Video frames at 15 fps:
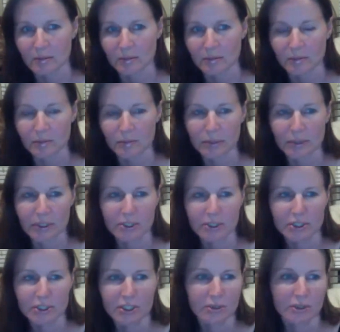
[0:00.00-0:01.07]
But that
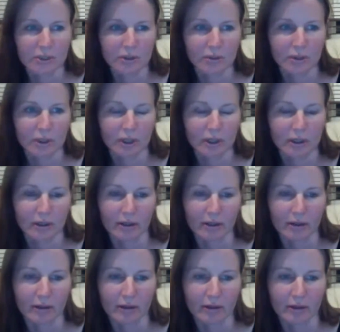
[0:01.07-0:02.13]
she would do the work on her
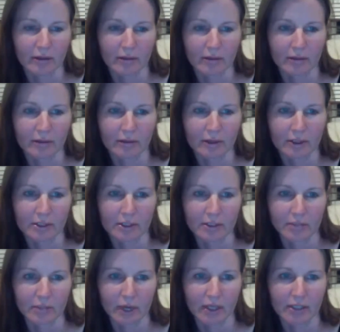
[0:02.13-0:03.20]
own, and she
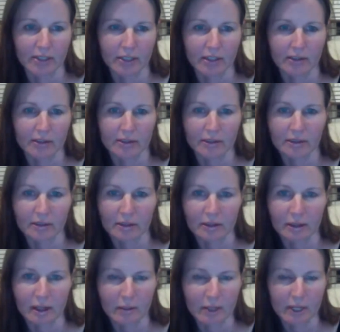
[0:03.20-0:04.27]
apologized.
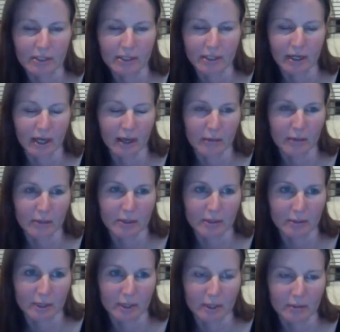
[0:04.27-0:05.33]
I mean, that's going to happen
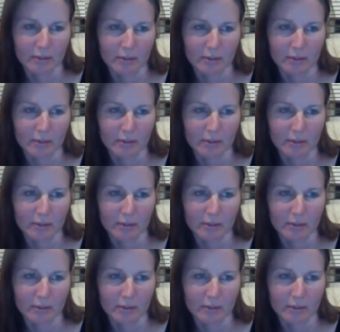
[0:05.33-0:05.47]
sometimes.